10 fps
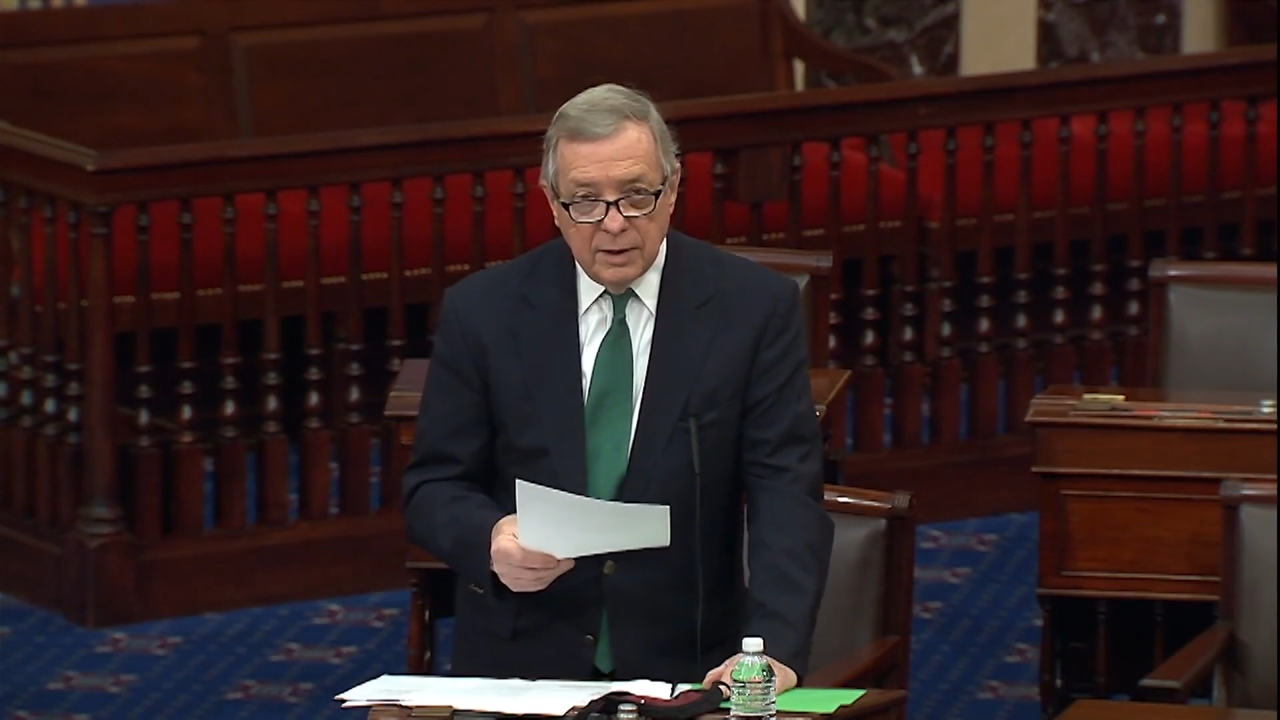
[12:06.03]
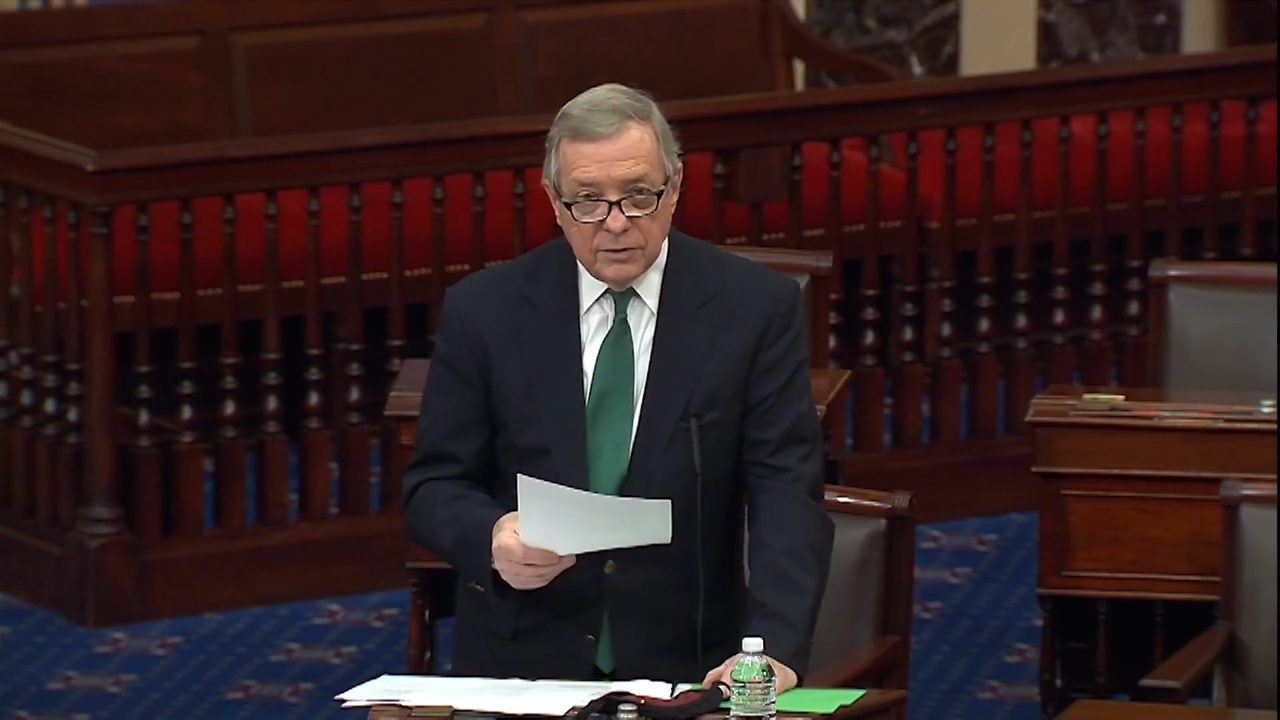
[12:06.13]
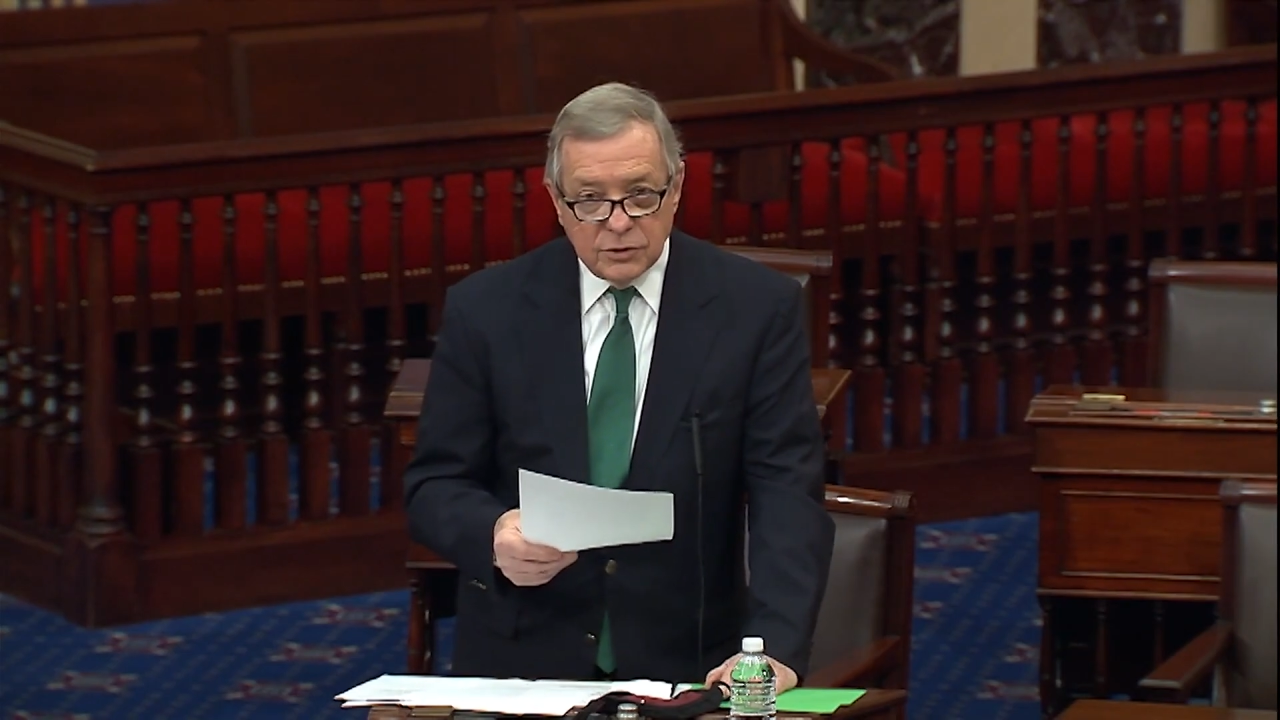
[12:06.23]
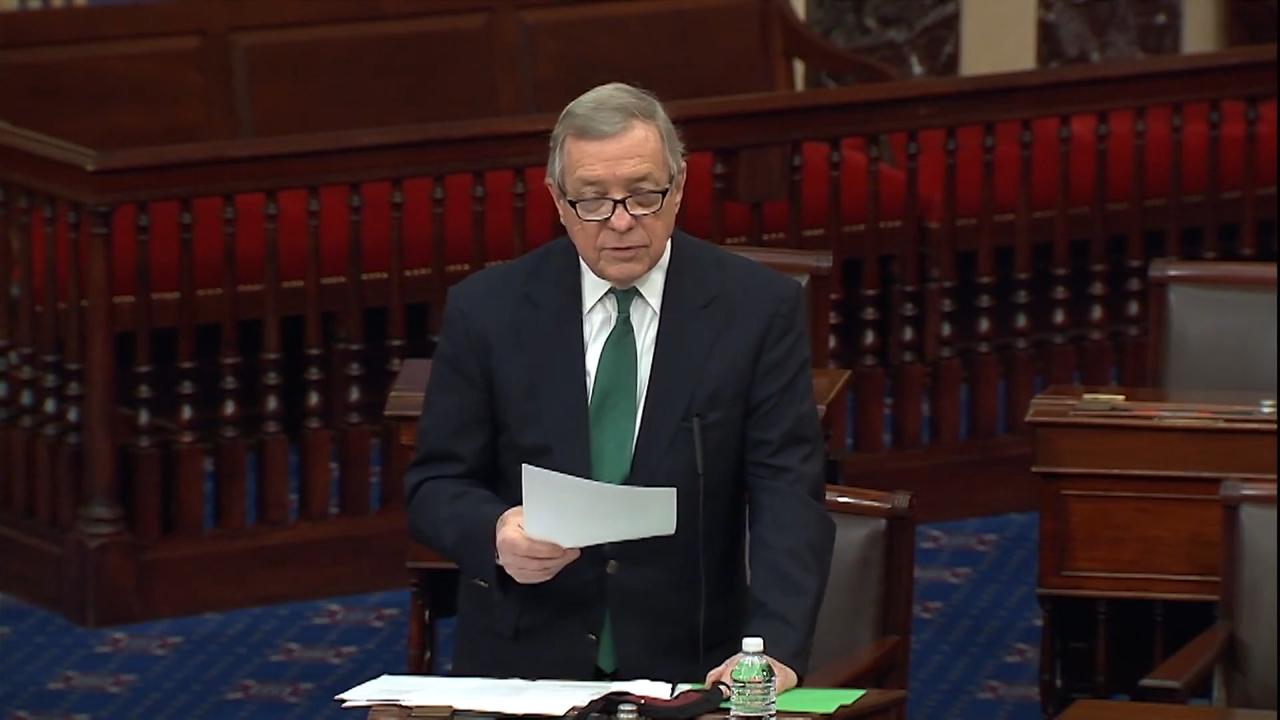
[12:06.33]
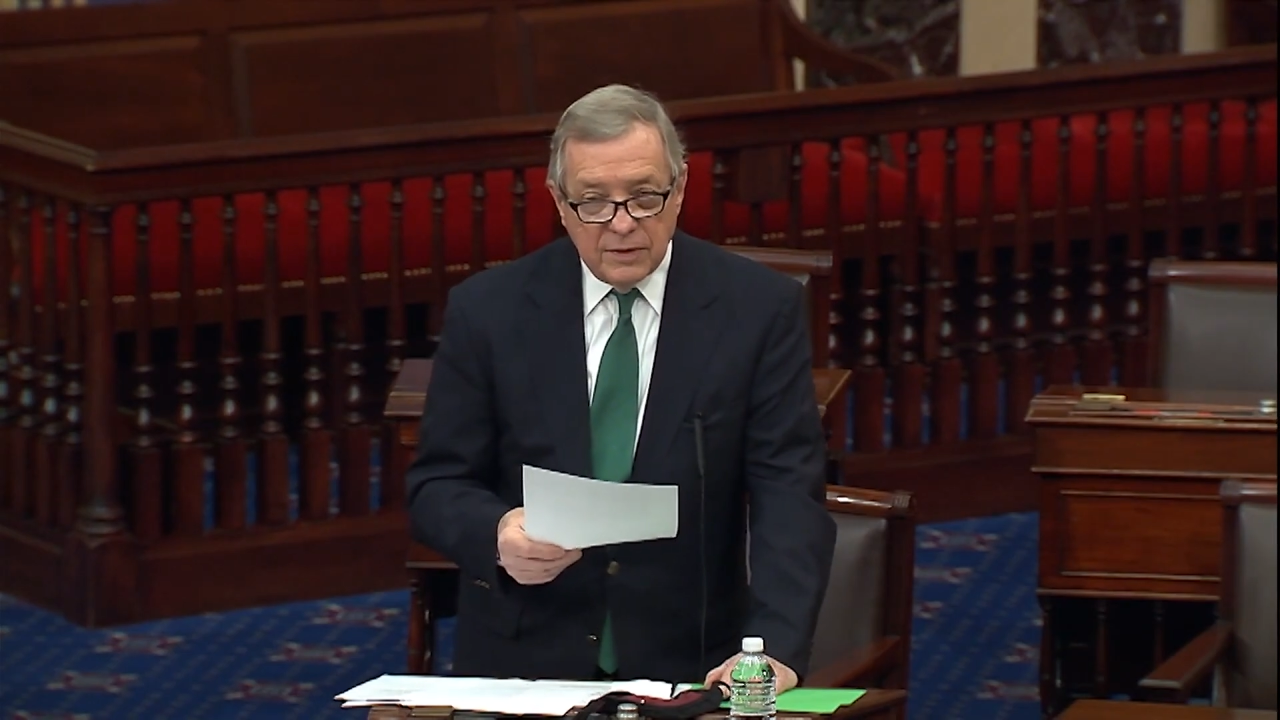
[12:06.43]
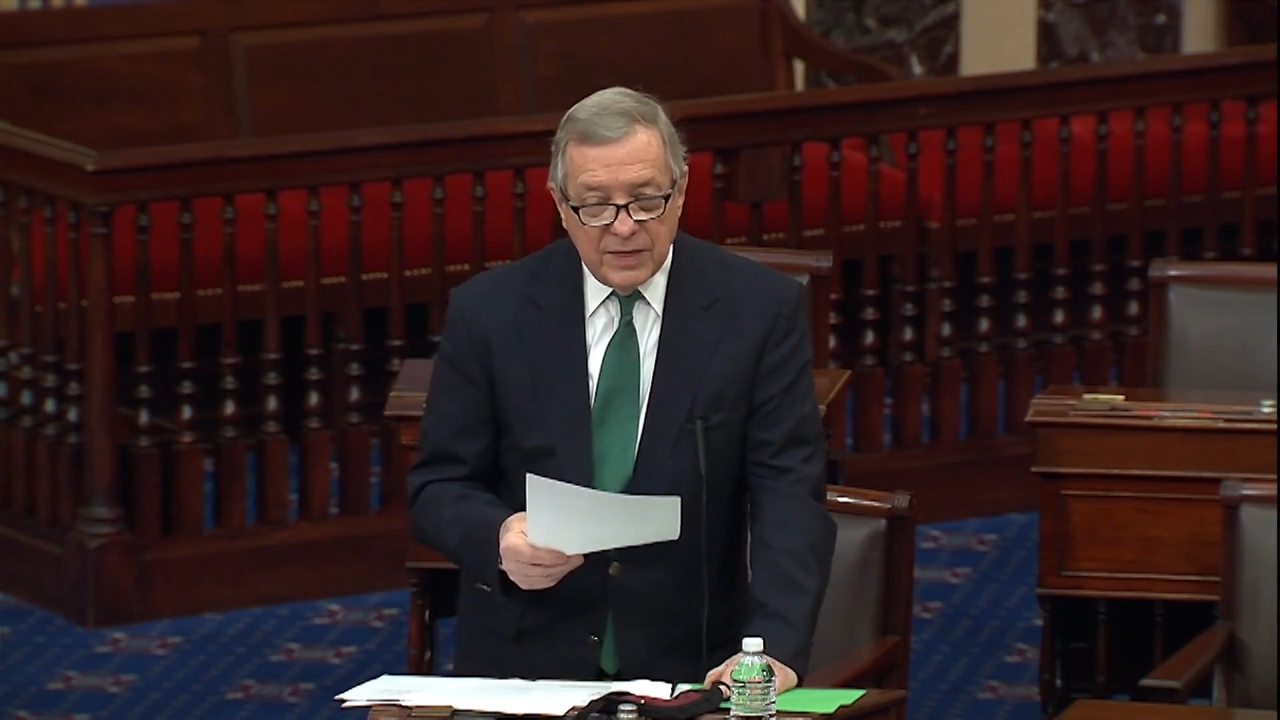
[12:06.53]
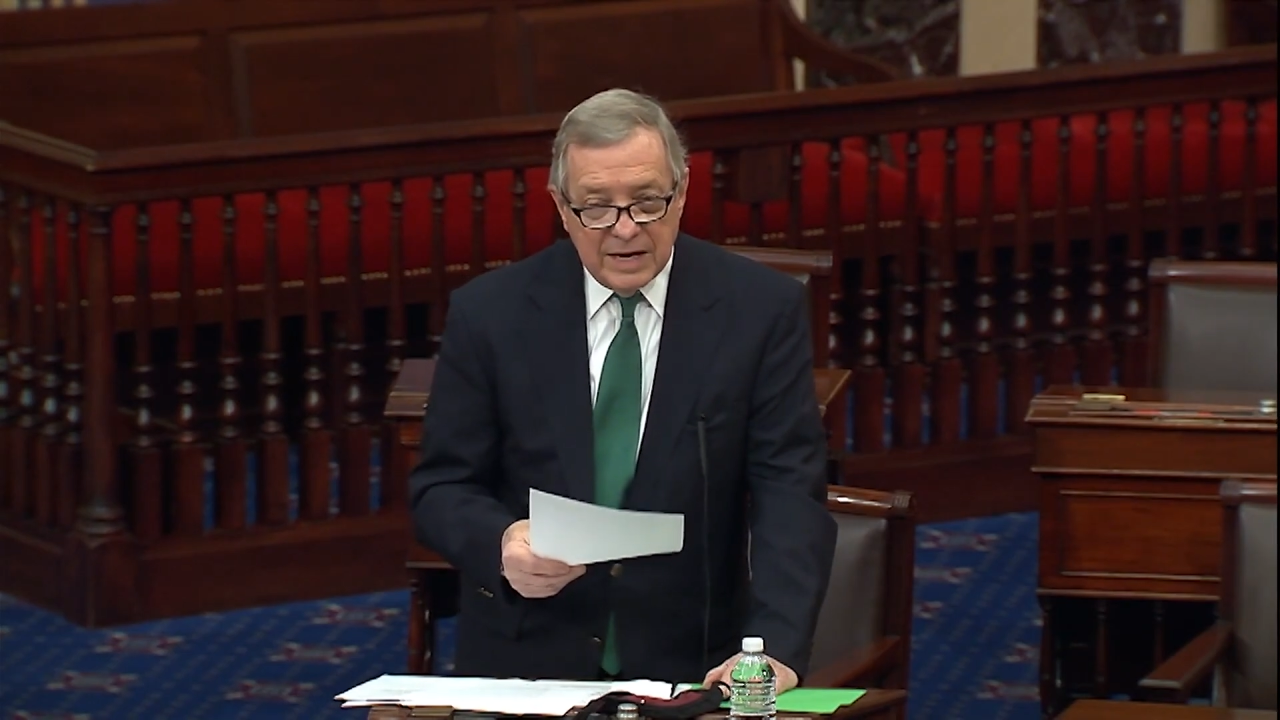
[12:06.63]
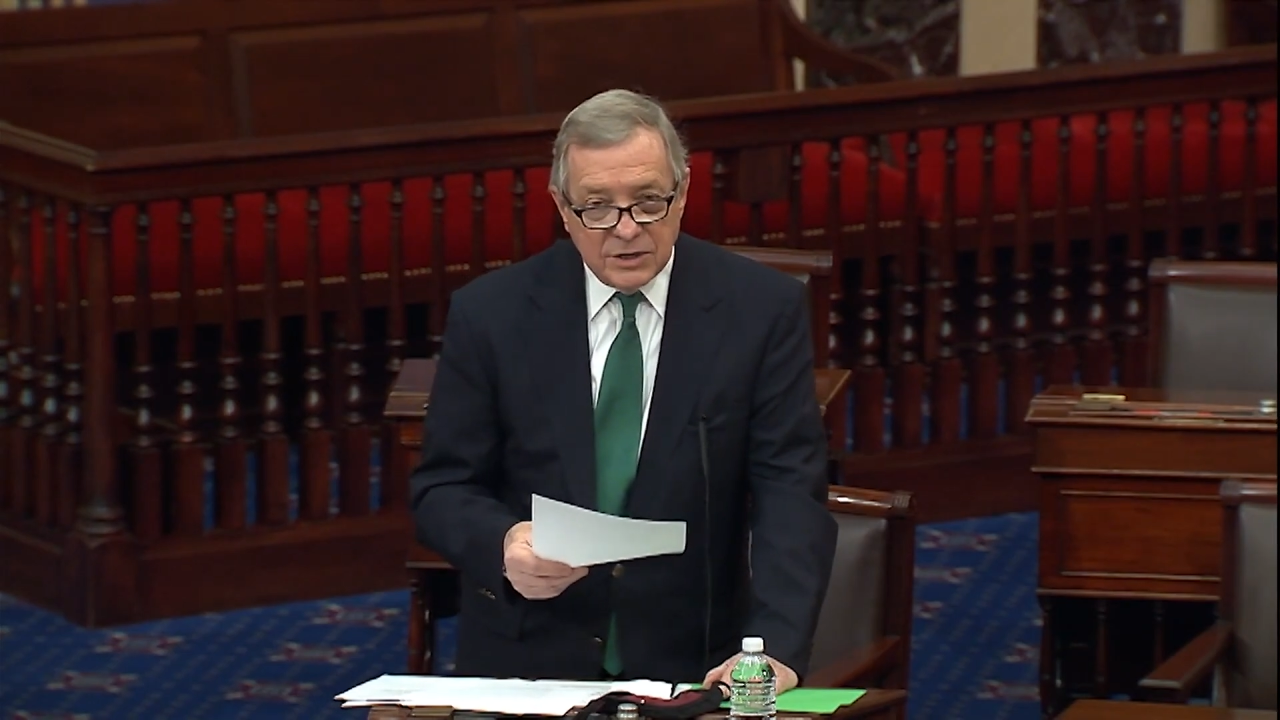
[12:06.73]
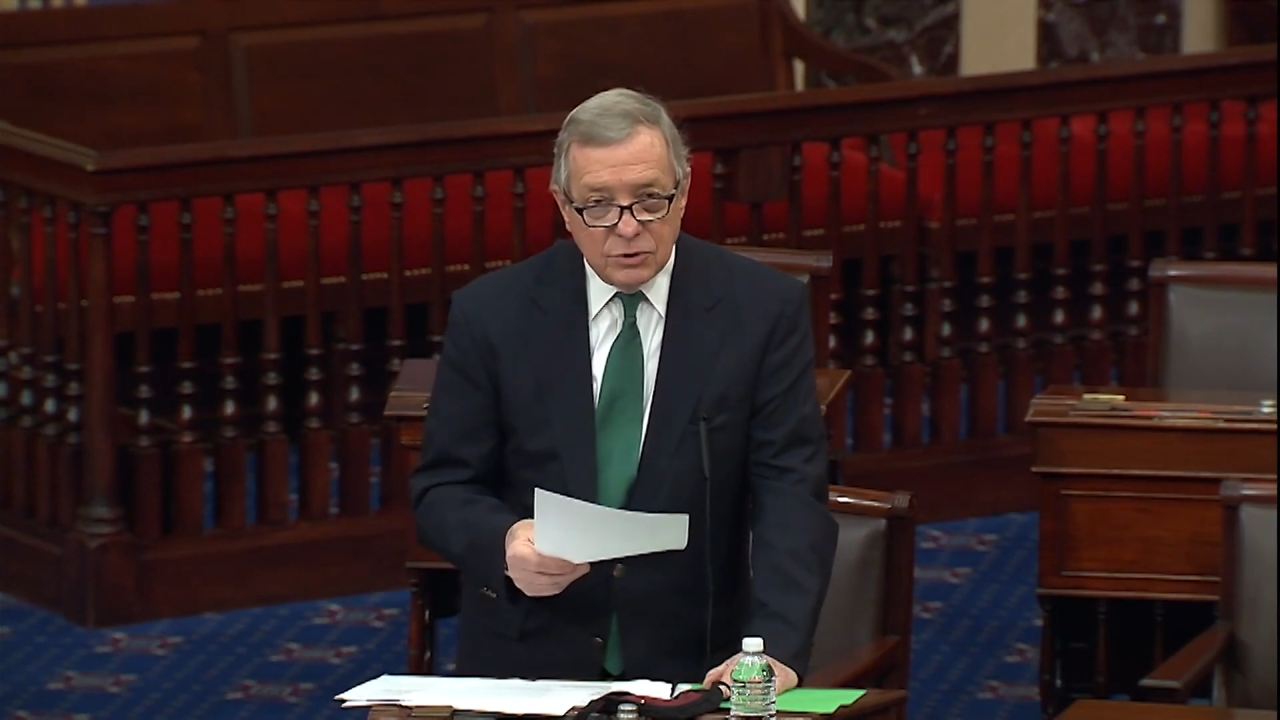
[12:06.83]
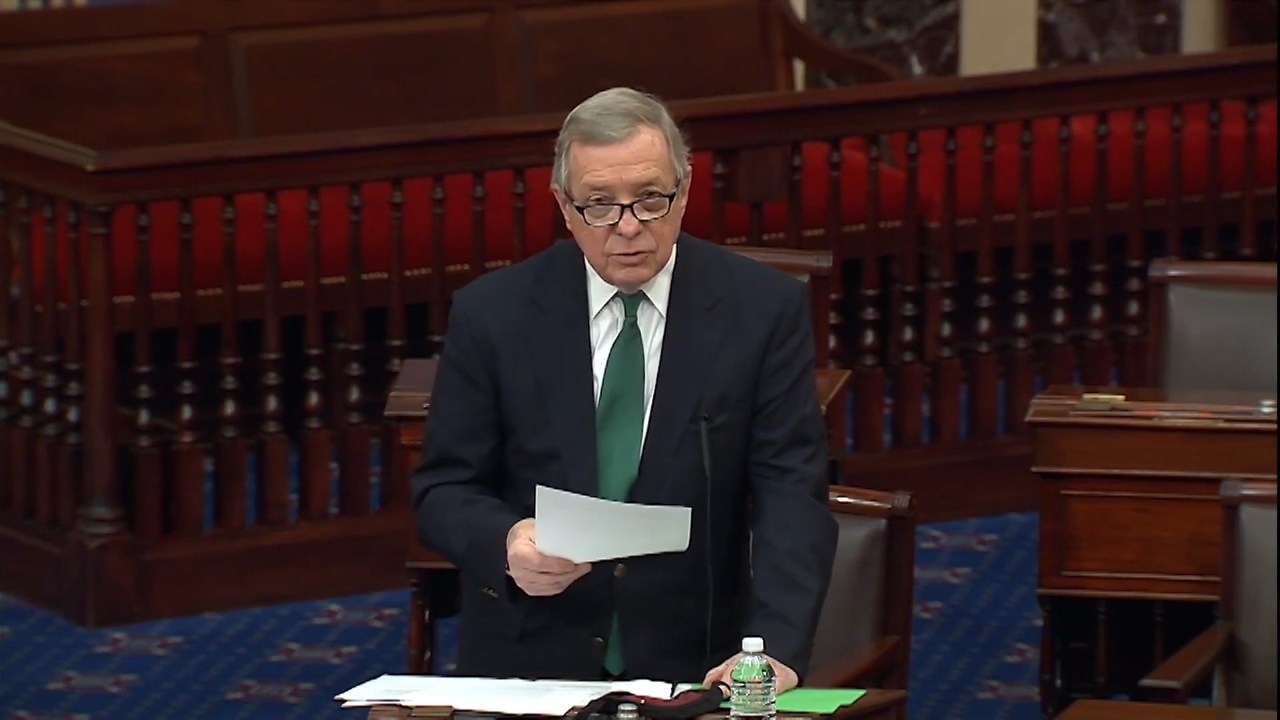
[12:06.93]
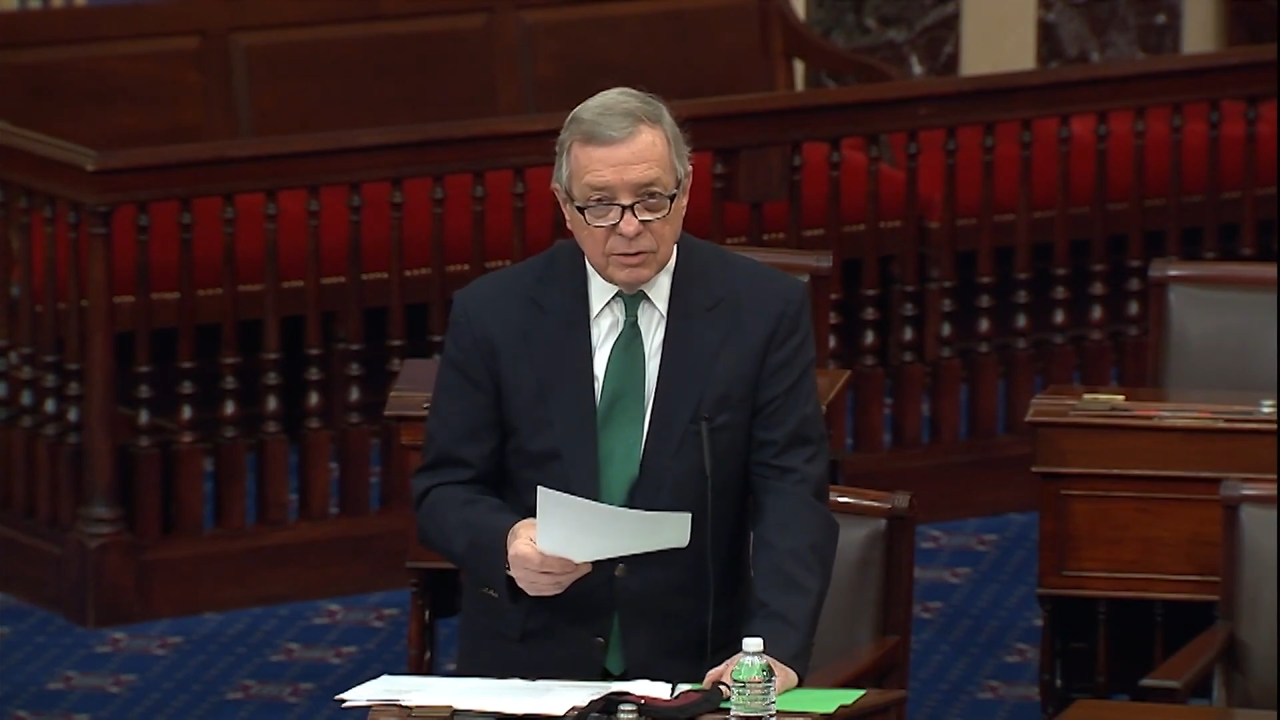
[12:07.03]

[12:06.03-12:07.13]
so that they too